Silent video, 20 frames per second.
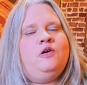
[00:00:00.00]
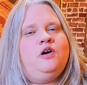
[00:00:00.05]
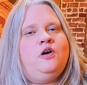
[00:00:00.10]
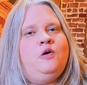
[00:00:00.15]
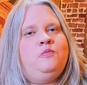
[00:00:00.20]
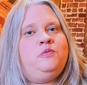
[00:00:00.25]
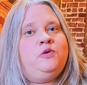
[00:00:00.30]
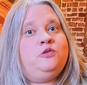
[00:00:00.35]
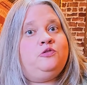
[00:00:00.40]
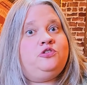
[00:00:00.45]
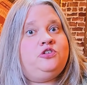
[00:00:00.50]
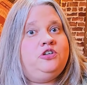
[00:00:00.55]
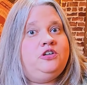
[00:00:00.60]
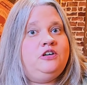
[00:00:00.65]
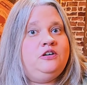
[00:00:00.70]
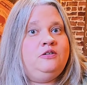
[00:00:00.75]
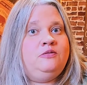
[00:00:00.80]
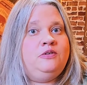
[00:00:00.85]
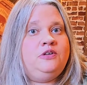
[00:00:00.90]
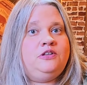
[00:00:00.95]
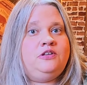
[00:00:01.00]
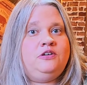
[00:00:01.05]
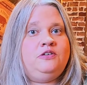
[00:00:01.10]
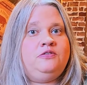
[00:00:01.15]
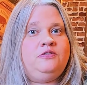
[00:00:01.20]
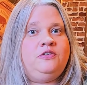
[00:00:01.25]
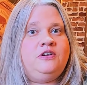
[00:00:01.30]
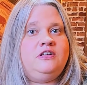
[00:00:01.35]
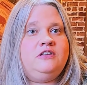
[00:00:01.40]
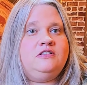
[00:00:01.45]
We hope you'll share it with
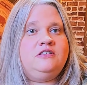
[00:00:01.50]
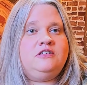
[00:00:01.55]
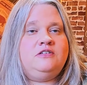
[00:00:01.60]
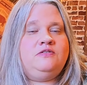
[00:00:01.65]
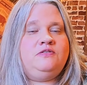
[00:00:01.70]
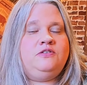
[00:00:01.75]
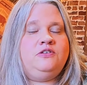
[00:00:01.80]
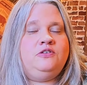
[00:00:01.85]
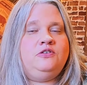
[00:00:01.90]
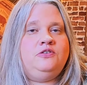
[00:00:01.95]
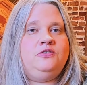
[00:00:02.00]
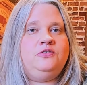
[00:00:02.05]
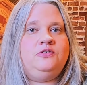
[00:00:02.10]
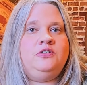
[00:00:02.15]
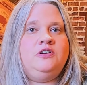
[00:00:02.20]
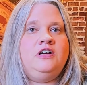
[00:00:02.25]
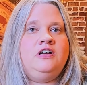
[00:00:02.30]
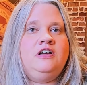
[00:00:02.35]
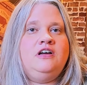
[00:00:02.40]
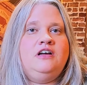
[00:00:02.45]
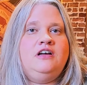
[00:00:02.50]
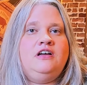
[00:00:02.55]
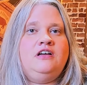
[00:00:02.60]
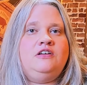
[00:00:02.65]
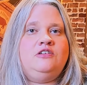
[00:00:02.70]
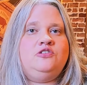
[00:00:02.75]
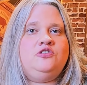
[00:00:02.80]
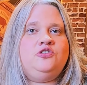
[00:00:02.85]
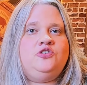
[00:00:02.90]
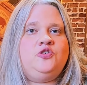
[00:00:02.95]
your friends if you
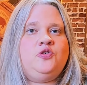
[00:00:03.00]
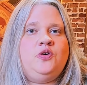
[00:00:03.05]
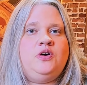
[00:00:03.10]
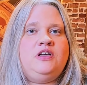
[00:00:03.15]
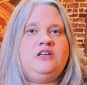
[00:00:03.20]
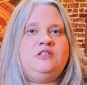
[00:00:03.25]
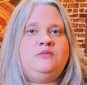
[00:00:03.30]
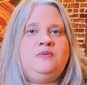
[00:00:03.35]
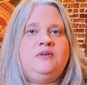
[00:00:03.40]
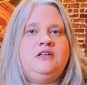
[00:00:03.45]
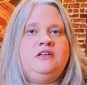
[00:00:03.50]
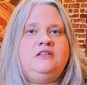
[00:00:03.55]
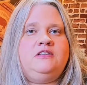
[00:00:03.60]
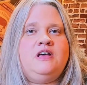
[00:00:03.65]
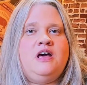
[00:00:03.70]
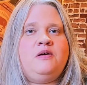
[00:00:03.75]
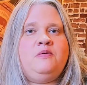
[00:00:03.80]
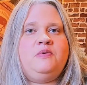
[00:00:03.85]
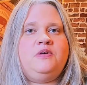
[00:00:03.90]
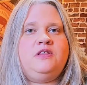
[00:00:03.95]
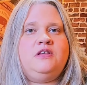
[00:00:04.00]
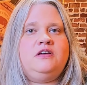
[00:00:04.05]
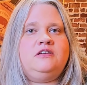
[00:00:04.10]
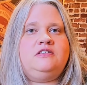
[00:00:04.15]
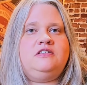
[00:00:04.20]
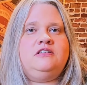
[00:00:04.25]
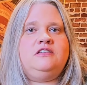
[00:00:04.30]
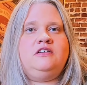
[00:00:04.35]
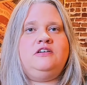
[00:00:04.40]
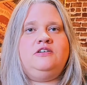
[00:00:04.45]
enjoy spending time with
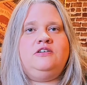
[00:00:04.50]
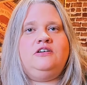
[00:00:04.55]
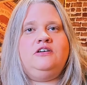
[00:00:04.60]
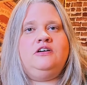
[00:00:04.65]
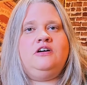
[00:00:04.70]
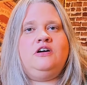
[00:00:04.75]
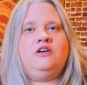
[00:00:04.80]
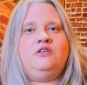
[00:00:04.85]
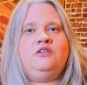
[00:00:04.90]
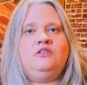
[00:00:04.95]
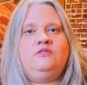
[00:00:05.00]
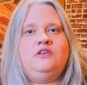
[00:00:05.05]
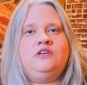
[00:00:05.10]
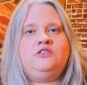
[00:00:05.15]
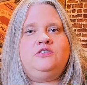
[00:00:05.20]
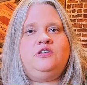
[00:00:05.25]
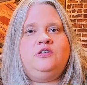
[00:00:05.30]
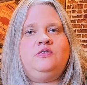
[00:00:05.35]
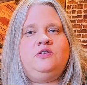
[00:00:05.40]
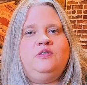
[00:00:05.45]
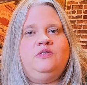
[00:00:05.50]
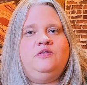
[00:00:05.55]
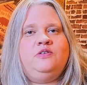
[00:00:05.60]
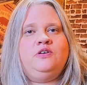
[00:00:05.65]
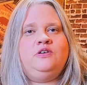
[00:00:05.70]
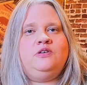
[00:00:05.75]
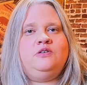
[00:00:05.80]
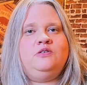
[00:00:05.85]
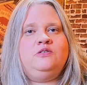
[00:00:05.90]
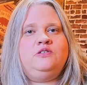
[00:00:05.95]
us and hearing our restaurant
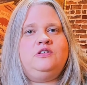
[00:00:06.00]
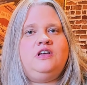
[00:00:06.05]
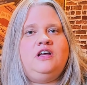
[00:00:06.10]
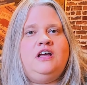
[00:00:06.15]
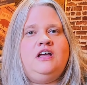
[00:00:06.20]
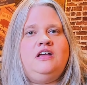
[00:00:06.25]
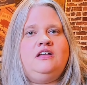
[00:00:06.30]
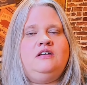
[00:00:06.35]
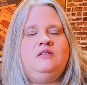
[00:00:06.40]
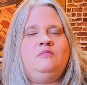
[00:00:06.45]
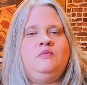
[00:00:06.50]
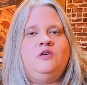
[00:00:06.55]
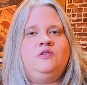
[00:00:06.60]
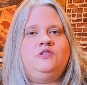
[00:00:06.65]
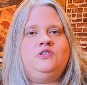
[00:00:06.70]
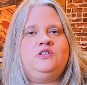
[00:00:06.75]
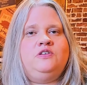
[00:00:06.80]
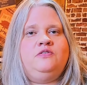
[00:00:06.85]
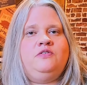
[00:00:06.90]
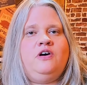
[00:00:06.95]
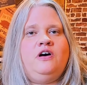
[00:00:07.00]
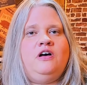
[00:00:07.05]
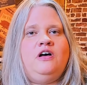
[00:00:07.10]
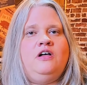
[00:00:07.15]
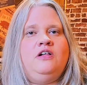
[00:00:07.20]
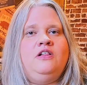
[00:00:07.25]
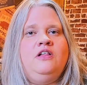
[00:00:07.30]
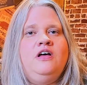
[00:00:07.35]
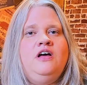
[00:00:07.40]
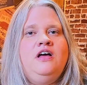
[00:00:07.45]
reviews, and most of
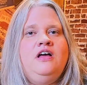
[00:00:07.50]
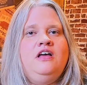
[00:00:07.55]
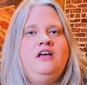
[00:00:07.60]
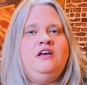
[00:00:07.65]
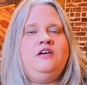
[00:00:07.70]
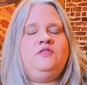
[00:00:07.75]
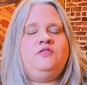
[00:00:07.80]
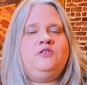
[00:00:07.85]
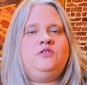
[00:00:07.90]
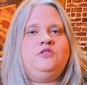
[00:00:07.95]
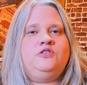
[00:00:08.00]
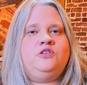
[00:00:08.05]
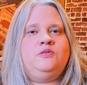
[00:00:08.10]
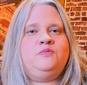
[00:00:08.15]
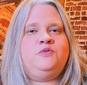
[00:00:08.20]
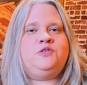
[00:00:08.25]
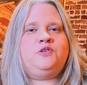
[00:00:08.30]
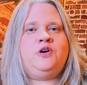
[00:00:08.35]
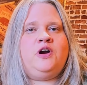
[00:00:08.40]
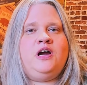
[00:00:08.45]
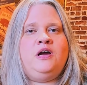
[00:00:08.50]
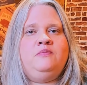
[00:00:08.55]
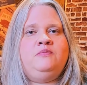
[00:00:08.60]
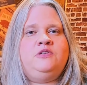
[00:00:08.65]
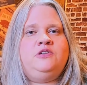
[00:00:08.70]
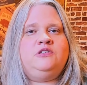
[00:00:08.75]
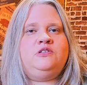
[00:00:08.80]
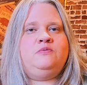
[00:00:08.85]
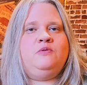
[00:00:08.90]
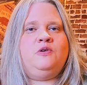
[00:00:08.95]
all, if you'll
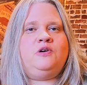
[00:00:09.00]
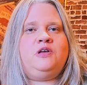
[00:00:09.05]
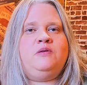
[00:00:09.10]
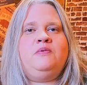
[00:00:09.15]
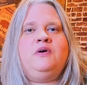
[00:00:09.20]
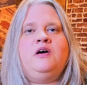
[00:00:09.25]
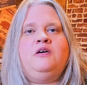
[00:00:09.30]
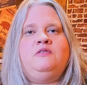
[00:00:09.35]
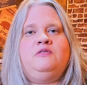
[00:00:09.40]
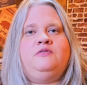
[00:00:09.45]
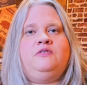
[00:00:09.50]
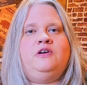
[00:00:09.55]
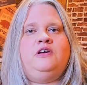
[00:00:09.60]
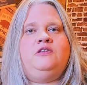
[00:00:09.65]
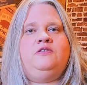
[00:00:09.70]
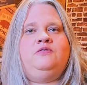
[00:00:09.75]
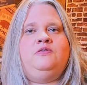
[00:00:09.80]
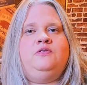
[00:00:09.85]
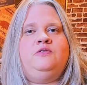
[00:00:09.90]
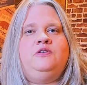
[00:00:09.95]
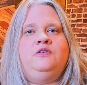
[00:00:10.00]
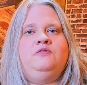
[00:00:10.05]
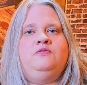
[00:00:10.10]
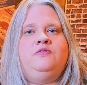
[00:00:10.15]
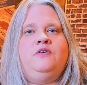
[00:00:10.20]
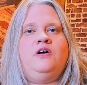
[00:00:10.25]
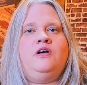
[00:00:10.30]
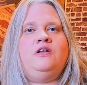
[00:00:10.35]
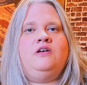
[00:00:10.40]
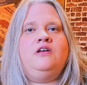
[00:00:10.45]
subscribe to Smoky Mountain Faith Food
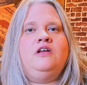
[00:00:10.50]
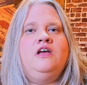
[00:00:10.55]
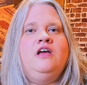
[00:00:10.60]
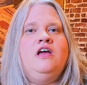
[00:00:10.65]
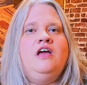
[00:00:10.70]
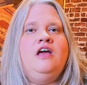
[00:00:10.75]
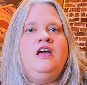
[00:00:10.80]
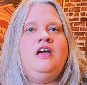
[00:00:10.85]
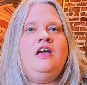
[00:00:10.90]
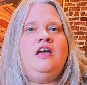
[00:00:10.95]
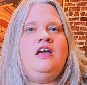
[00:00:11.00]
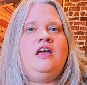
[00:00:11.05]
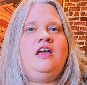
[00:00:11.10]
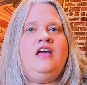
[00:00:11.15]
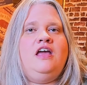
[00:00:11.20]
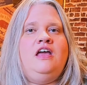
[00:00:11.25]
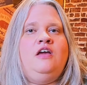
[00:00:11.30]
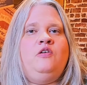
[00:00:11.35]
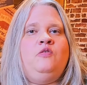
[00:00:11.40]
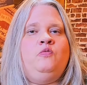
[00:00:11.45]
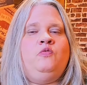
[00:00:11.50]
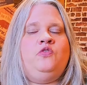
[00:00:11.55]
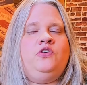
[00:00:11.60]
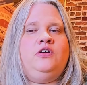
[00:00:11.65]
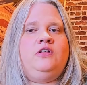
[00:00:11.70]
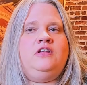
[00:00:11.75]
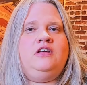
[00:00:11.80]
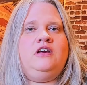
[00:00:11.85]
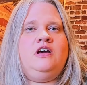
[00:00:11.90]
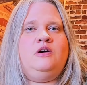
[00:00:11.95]
and Fun. It
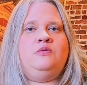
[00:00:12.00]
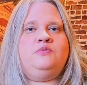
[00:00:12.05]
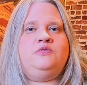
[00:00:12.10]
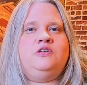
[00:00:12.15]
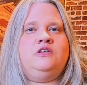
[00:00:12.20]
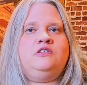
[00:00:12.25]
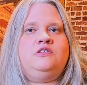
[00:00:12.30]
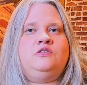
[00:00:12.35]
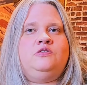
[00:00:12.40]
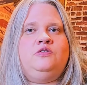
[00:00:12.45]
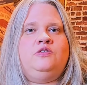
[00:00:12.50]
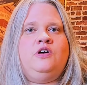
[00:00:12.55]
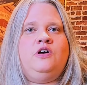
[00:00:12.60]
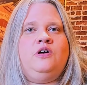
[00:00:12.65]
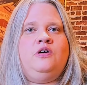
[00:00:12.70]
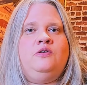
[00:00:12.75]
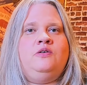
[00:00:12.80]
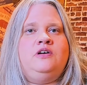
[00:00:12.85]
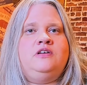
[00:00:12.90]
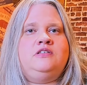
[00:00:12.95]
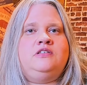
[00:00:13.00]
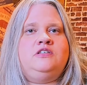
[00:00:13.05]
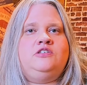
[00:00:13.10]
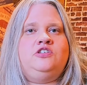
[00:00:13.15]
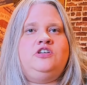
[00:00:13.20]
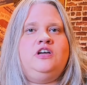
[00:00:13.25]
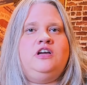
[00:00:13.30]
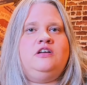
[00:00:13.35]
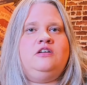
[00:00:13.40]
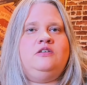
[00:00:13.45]
really helps us grow as
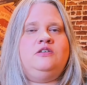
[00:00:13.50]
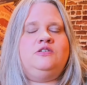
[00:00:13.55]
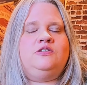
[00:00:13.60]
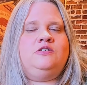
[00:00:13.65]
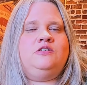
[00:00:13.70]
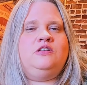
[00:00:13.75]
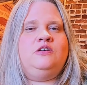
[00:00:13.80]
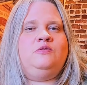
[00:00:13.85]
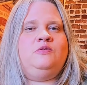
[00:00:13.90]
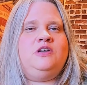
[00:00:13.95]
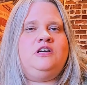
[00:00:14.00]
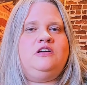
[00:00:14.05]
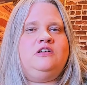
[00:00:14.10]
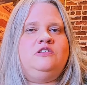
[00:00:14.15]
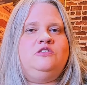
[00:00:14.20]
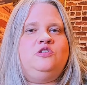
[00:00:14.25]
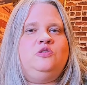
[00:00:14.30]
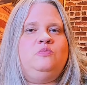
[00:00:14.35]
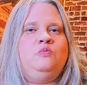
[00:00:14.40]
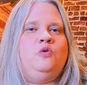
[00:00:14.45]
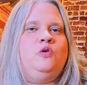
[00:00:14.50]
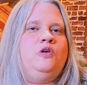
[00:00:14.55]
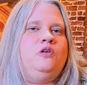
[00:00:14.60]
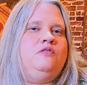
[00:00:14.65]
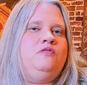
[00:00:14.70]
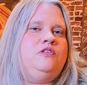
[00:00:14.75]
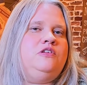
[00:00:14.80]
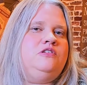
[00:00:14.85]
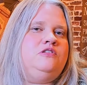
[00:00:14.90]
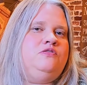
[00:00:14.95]
a channel so that we can do
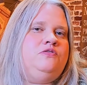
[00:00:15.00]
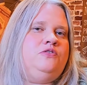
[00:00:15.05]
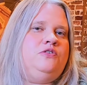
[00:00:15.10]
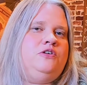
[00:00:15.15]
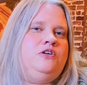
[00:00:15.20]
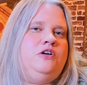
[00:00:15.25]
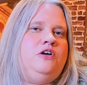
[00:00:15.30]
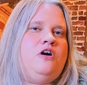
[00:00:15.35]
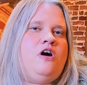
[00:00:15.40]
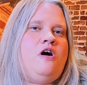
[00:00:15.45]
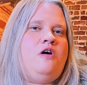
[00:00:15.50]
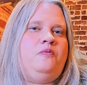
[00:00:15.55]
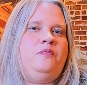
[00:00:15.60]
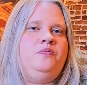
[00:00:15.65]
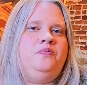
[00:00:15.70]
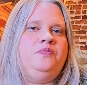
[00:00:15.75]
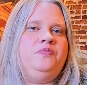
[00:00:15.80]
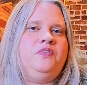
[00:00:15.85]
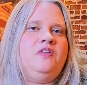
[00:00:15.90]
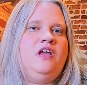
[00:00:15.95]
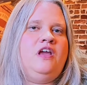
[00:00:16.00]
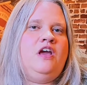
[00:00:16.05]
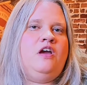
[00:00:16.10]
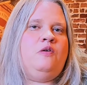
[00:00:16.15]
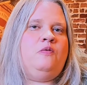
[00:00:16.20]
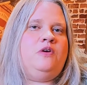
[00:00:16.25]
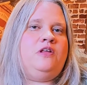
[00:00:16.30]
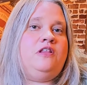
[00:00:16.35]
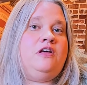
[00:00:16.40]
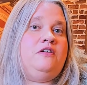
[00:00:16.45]
more of this for y'all.
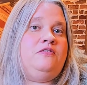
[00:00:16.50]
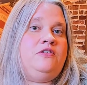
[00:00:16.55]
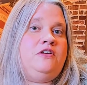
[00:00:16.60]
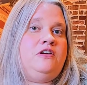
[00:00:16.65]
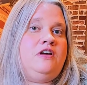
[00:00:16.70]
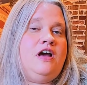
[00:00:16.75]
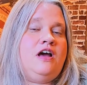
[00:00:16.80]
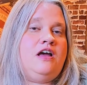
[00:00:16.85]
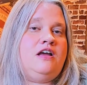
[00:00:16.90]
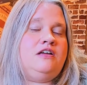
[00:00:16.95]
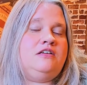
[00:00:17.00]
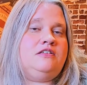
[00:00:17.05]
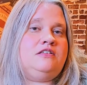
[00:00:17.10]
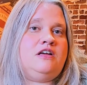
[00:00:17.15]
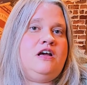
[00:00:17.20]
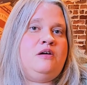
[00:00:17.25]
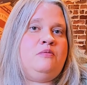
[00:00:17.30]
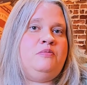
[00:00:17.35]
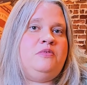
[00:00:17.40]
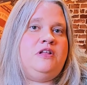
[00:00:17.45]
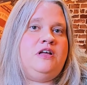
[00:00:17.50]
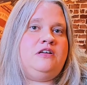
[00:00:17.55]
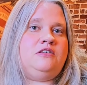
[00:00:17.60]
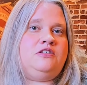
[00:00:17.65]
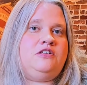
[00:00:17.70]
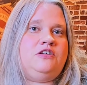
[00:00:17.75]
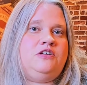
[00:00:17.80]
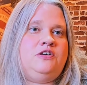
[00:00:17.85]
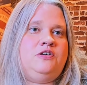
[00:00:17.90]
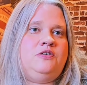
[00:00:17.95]
We love you guys. God
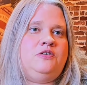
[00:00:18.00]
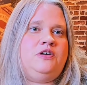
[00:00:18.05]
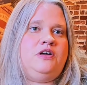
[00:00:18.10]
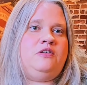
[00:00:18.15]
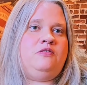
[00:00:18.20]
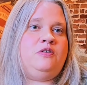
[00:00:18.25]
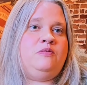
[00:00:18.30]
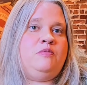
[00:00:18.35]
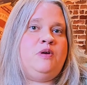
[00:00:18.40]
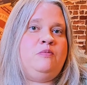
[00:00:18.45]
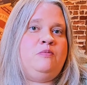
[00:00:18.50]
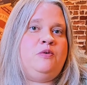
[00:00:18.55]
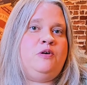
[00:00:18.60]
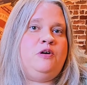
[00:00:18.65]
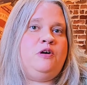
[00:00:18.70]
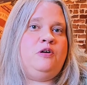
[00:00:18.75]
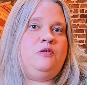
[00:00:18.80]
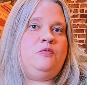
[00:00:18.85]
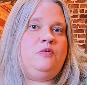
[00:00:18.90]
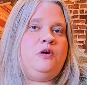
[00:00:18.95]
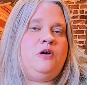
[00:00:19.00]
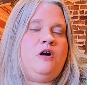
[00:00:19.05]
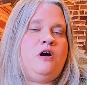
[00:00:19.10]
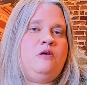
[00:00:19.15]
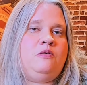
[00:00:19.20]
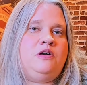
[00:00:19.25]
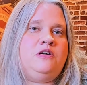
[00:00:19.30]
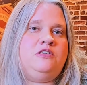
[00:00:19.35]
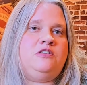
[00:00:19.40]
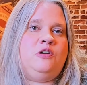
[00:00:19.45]
bless you. And remember,
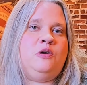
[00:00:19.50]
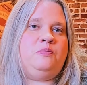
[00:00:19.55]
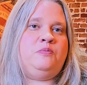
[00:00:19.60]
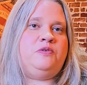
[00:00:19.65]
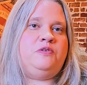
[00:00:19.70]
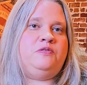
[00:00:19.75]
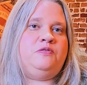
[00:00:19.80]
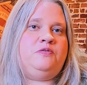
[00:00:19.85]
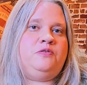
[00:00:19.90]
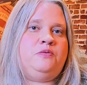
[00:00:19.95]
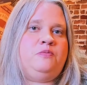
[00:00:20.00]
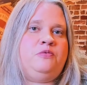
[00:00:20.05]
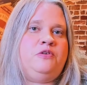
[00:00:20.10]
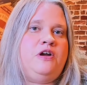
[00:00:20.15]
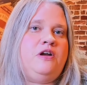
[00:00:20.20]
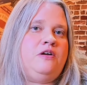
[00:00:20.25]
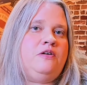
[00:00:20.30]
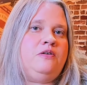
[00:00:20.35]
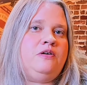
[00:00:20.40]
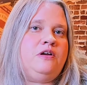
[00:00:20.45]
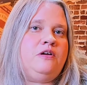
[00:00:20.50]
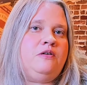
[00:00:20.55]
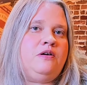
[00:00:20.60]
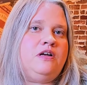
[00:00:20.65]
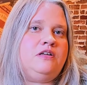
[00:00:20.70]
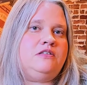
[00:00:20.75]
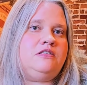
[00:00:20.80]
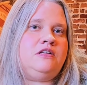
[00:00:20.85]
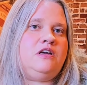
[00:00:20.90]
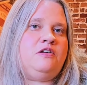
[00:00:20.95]
we're always open for prayer
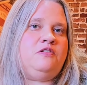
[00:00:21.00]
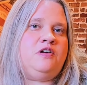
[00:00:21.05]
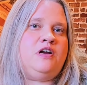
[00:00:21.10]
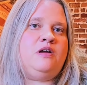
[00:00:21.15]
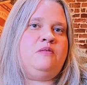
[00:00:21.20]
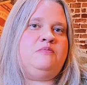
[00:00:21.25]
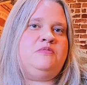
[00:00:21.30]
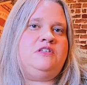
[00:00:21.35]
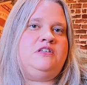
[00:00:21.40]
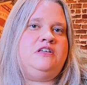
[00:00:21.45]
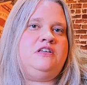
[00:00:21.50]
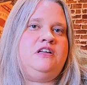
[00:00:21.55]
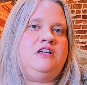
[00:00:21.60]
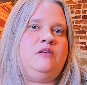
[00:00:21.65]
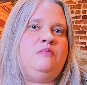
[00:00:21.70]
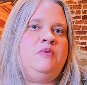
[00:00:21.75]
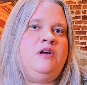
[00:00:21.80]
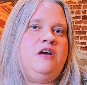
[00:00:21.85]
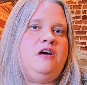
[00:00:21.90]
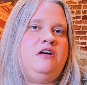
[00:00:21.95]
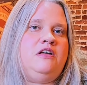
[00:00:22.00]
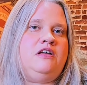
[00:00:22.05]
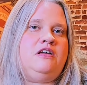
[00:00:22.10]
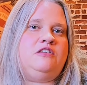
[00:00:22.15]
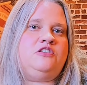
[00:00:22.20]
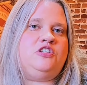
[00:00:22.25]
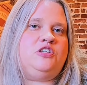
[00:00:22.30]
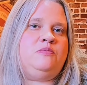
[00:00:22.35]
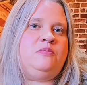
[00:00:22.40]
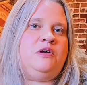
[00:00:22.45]
requests at
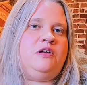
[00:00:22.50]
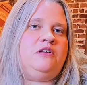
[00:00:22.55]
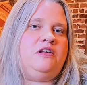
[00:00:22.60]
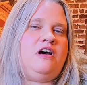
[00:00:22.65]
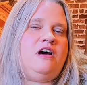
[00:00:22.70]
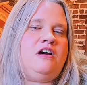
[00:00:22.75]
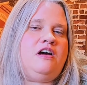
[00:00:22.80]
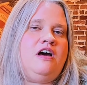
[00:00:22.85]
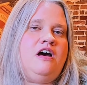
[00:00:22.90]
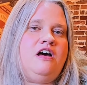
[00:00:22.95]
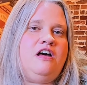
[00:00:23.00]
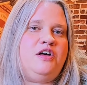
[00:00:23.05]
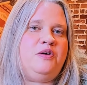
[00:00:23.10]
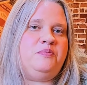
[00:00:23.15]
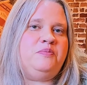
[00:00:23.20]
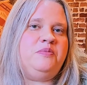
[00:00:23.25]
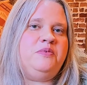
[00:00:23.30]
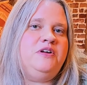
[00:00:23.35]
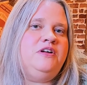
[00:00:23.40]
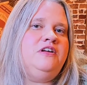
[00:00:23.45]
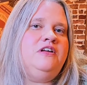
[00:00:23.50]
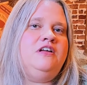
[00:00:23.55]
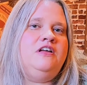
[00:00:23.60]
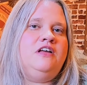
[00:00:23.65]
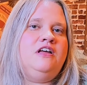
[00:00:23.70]
ramseyemail@gmail.com.